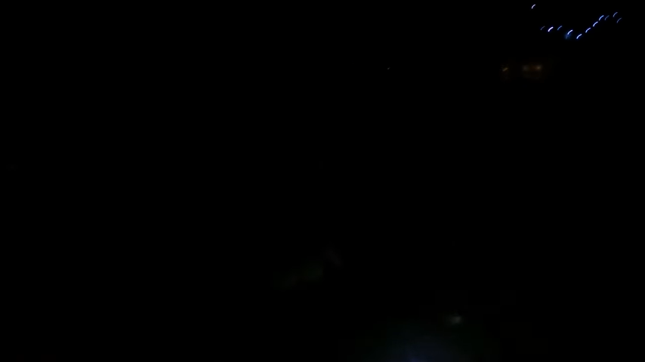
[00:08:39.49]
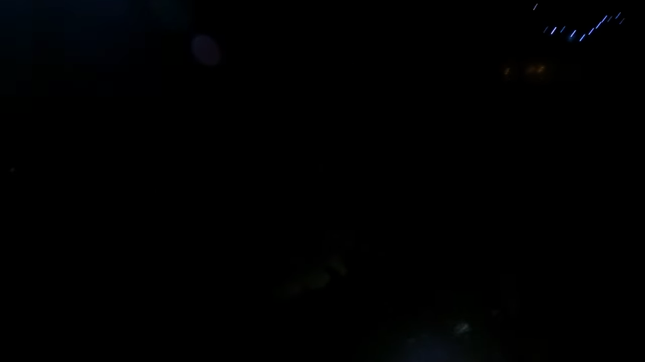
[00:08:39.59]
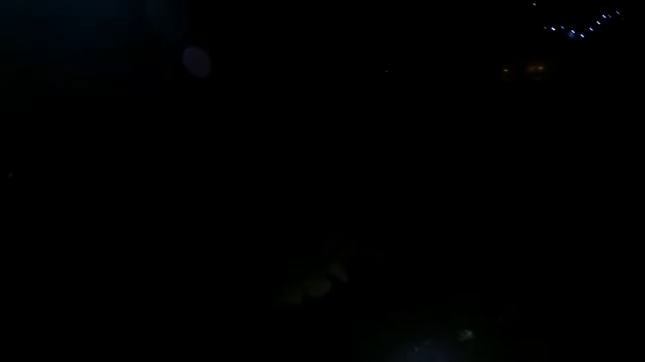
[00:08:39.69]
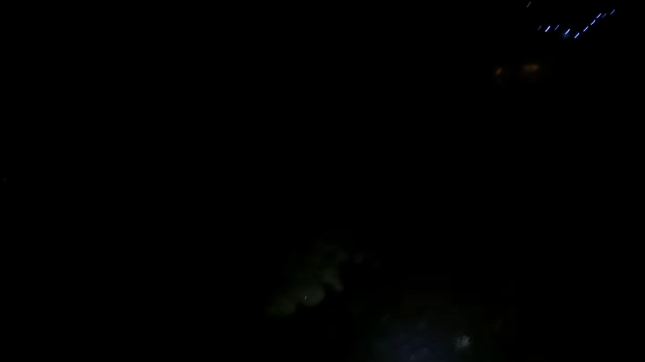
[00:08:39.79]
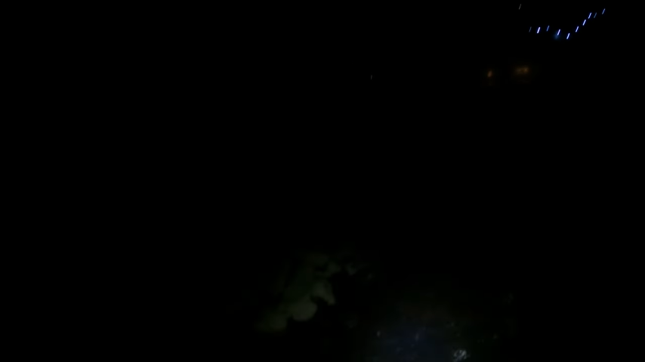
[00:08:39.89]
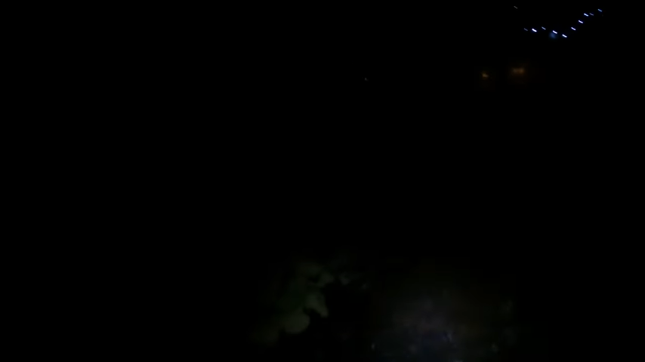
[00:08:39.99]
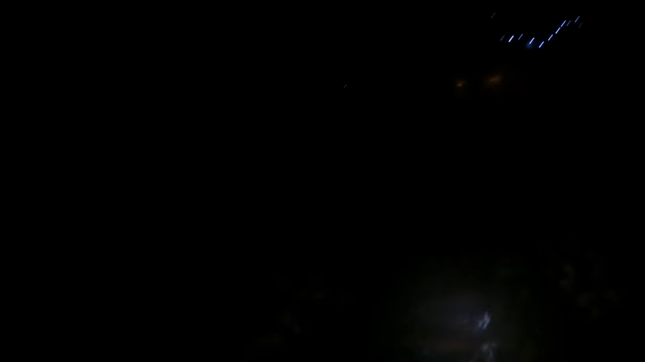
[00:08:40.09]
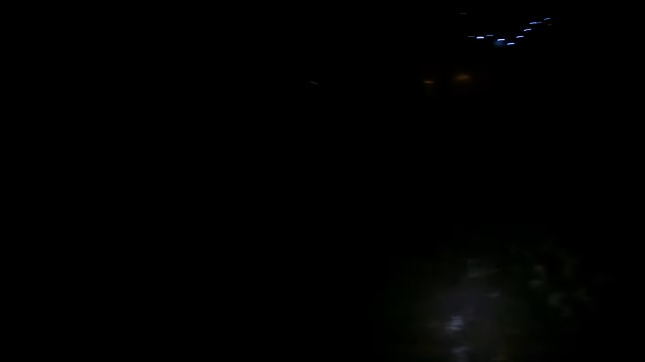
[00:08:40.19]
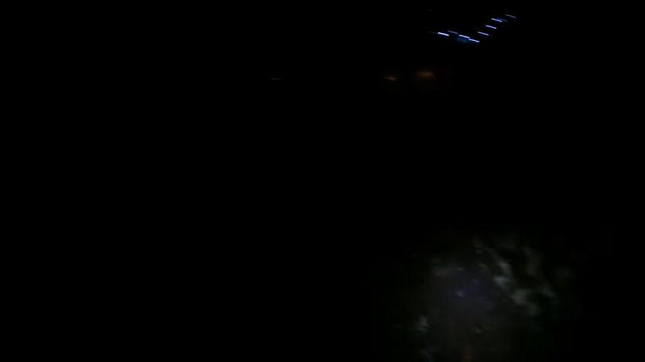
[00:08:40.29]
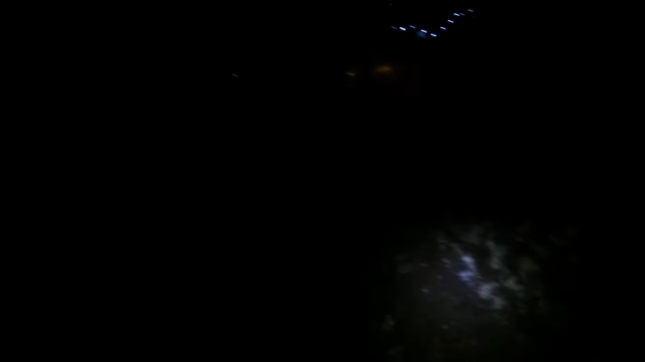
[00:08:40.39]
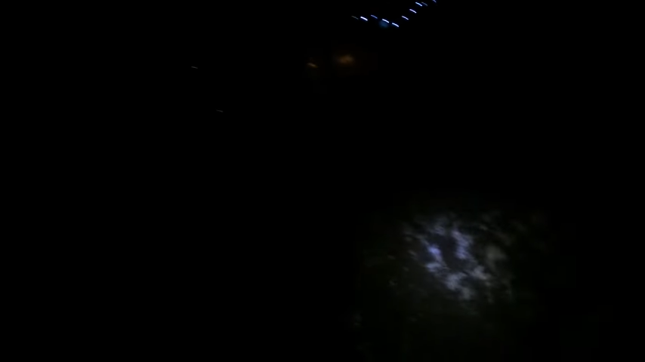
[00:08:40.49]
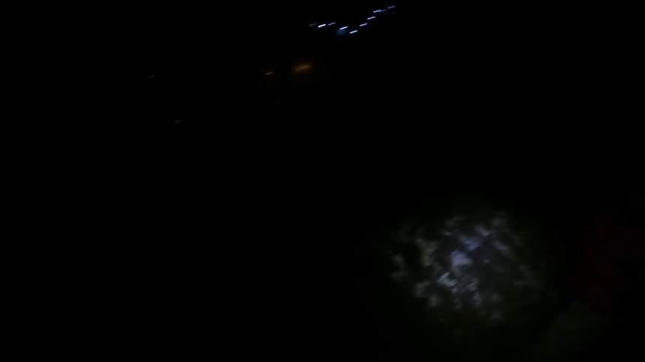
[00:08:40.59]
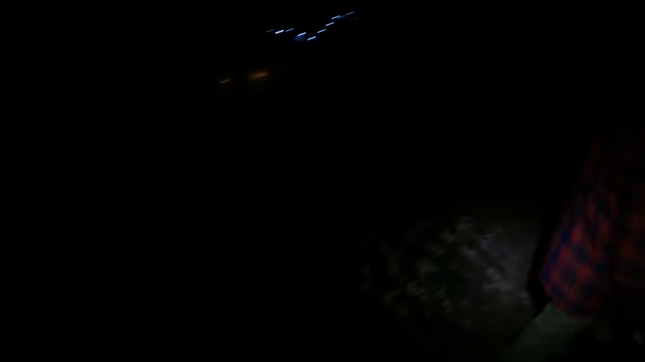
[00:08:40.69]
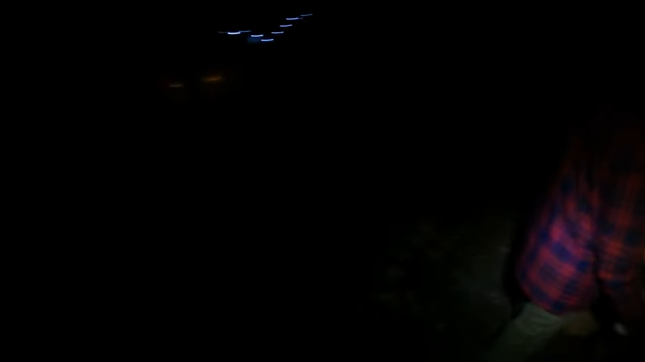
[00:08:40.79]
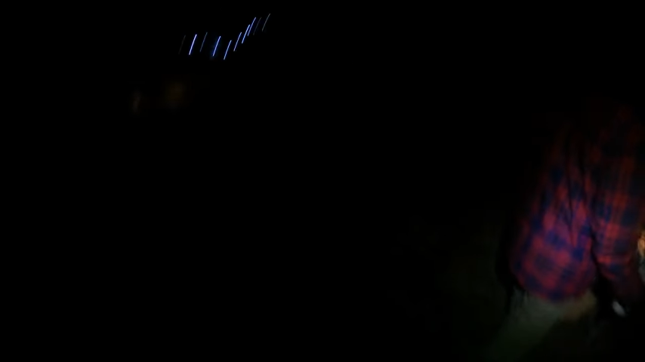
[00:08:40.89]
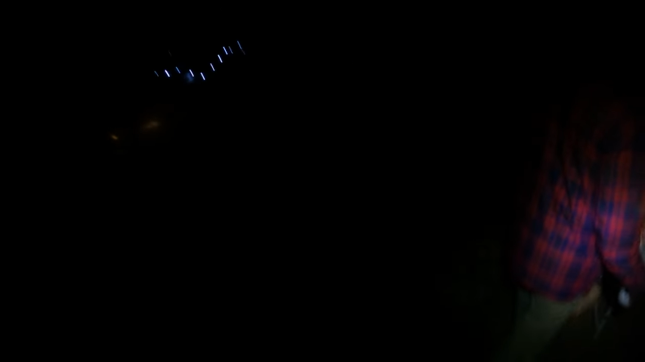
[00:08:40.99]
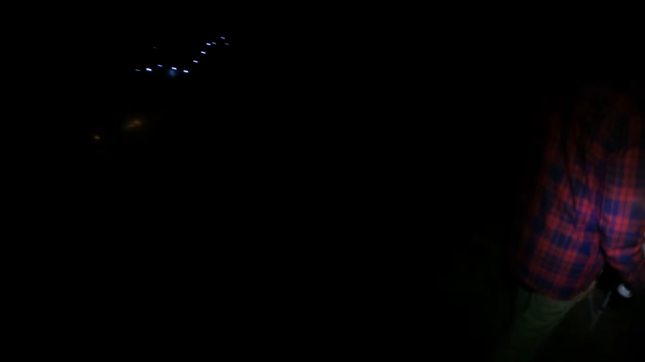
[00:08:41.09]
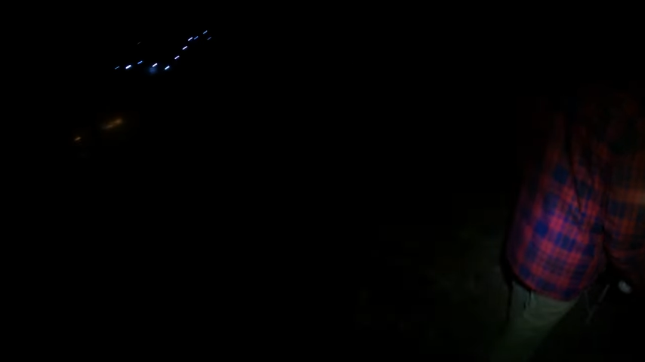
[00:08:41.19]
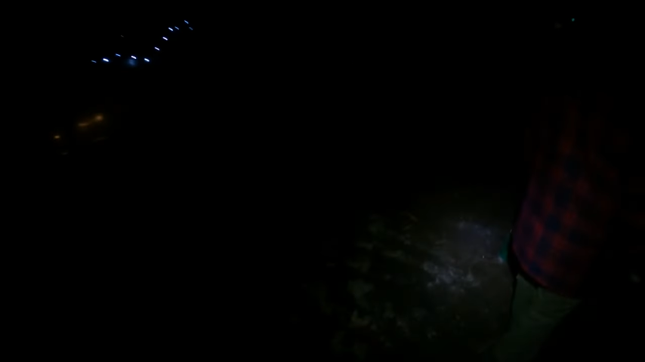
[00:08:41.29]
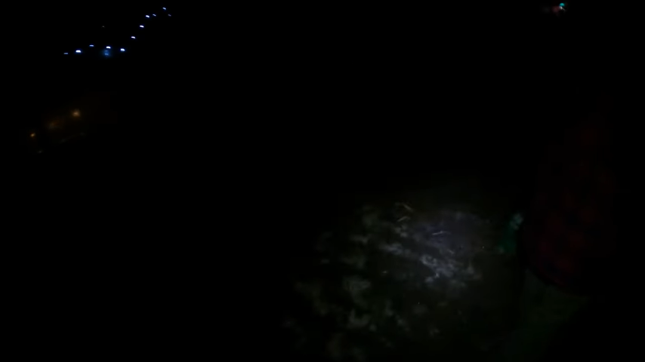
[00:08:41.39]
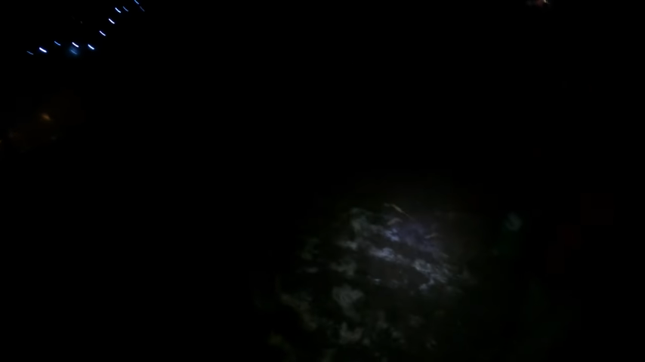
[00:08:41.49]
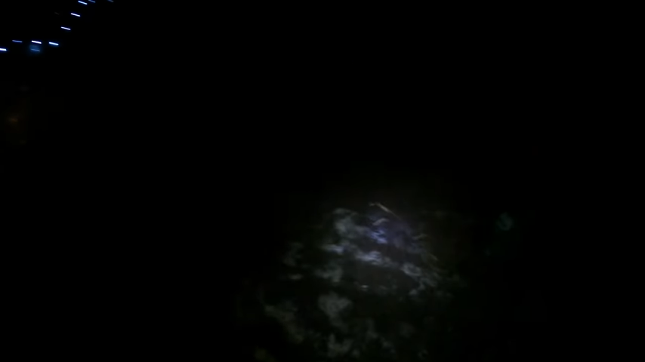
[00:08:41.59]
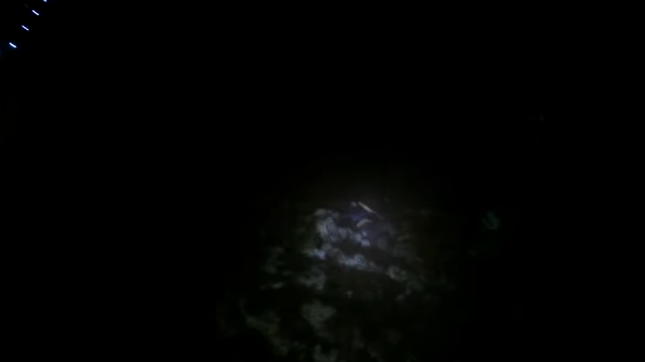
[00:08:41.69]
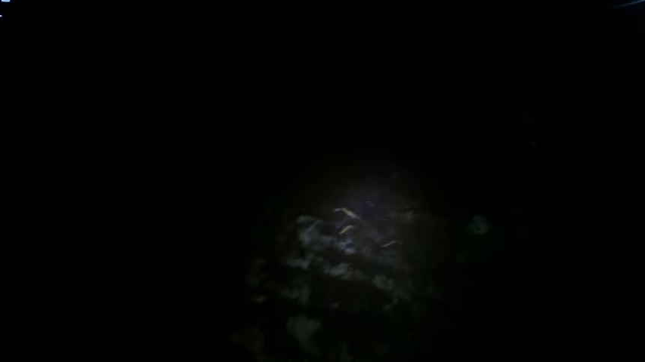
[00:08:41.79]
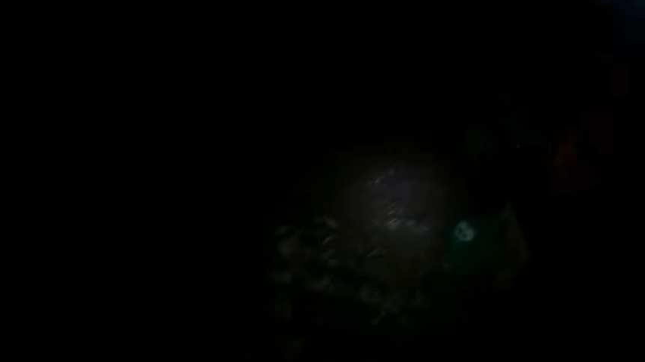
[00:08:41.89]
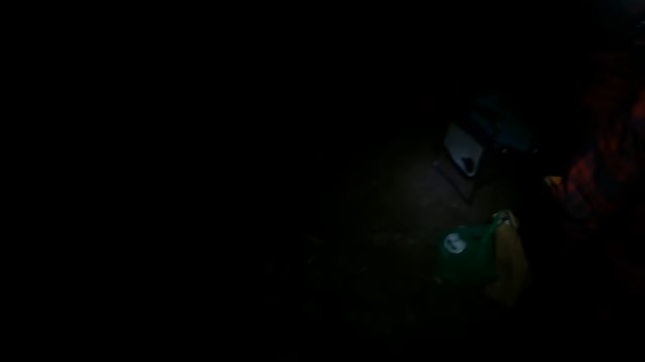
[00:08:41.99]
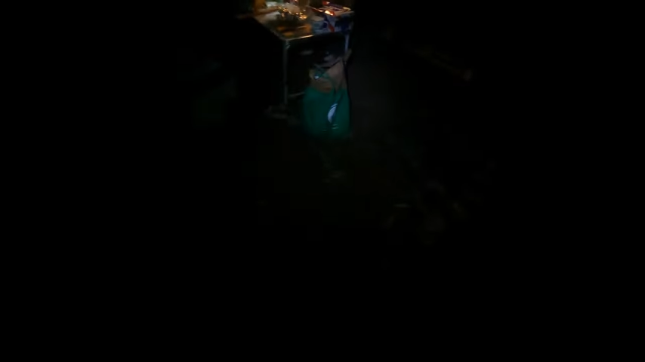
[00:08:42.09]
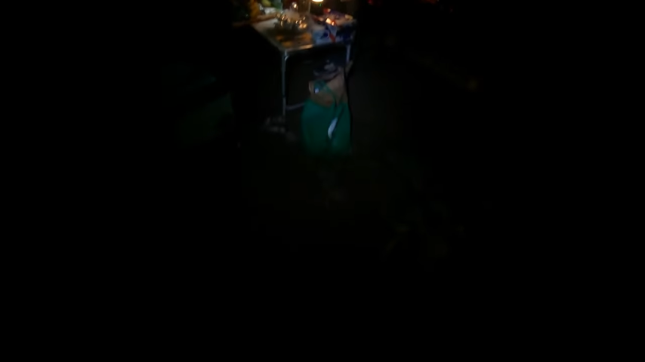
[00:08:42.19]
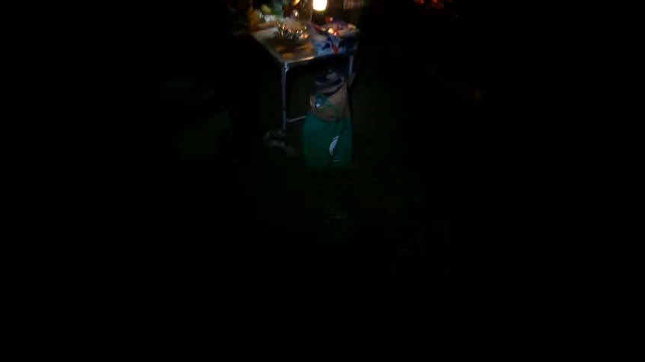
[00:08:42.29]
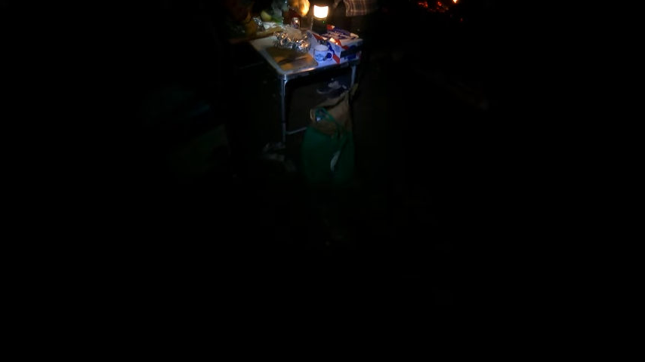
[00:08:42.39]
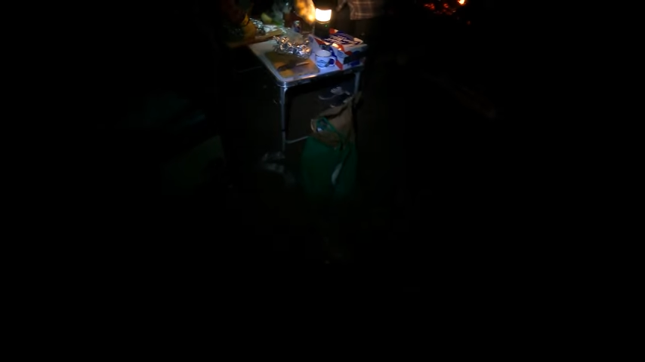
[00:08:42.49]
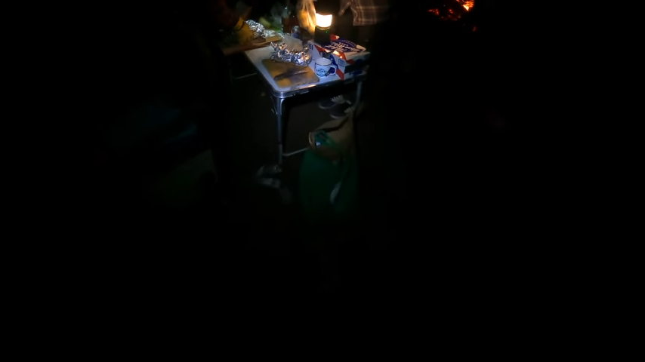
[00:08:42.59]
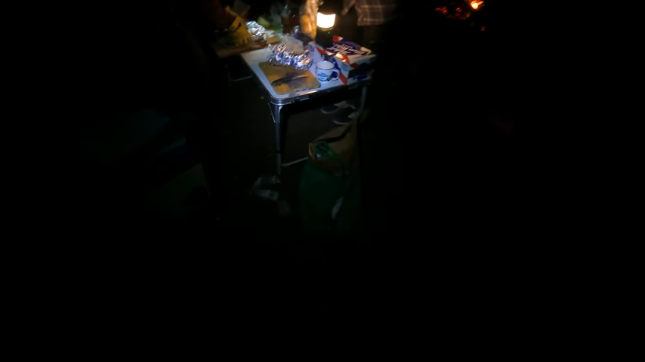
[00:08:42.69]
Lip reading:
No face is visible, so there are no lips to read.